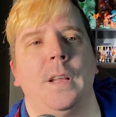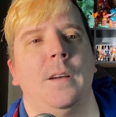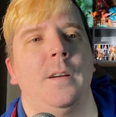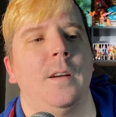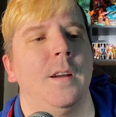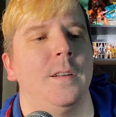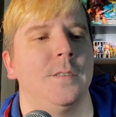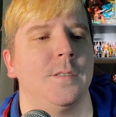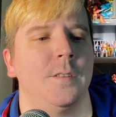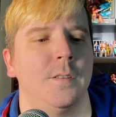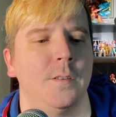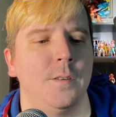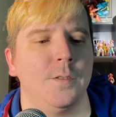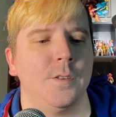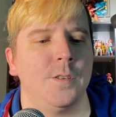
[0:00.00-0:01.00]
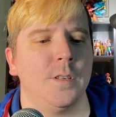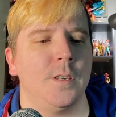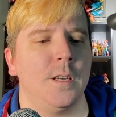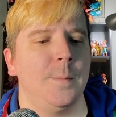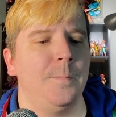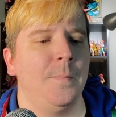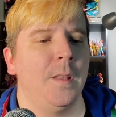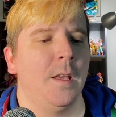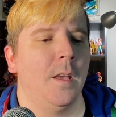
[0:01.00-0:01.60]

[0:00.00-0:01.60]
All right, so those are done.